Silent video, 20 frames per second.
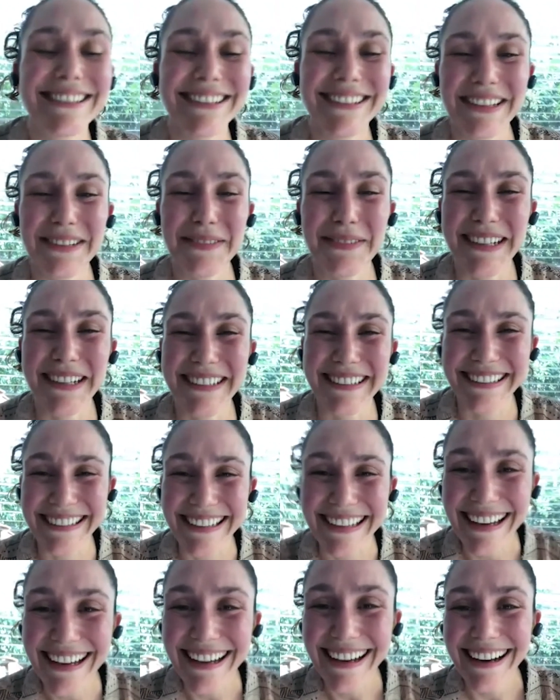started
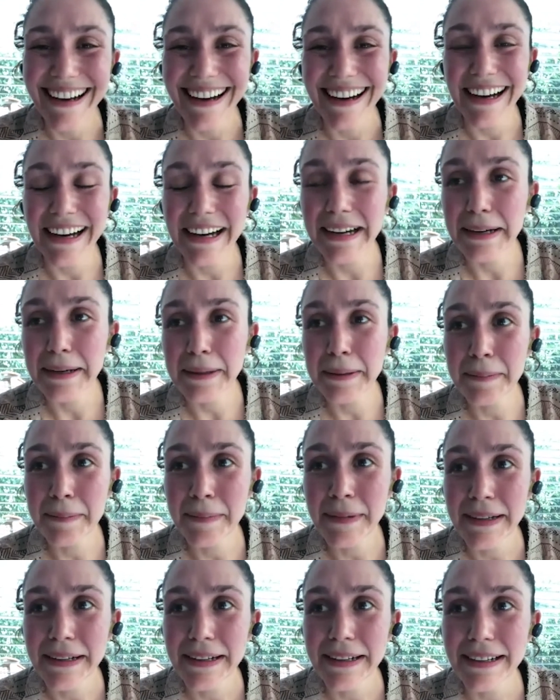biting.
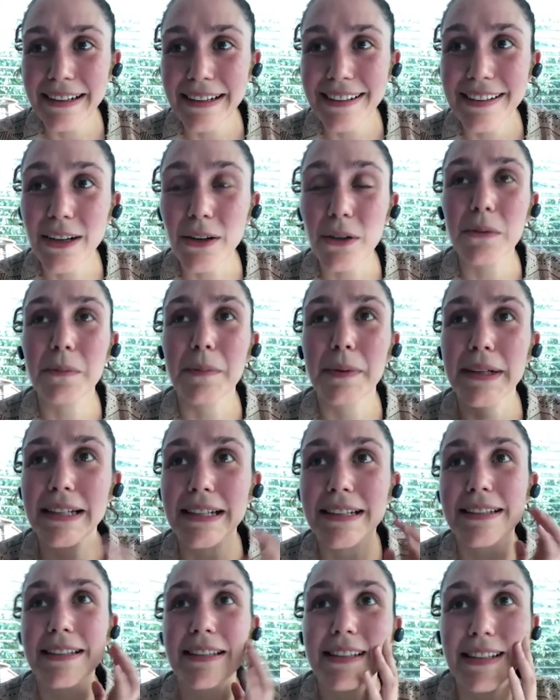No,
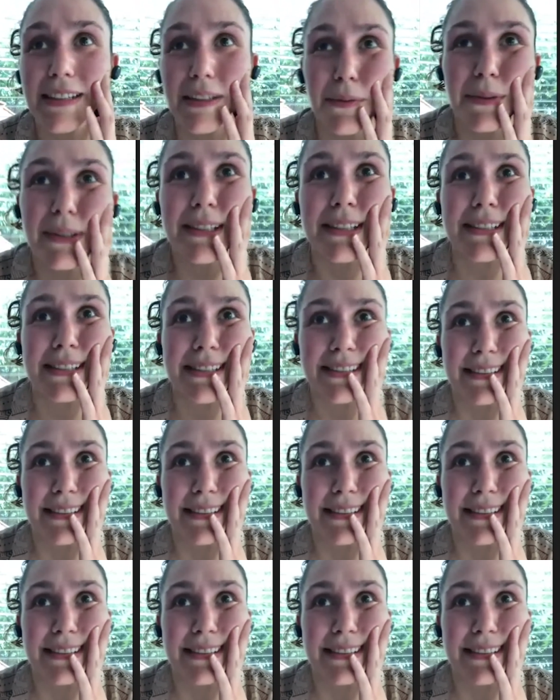but it was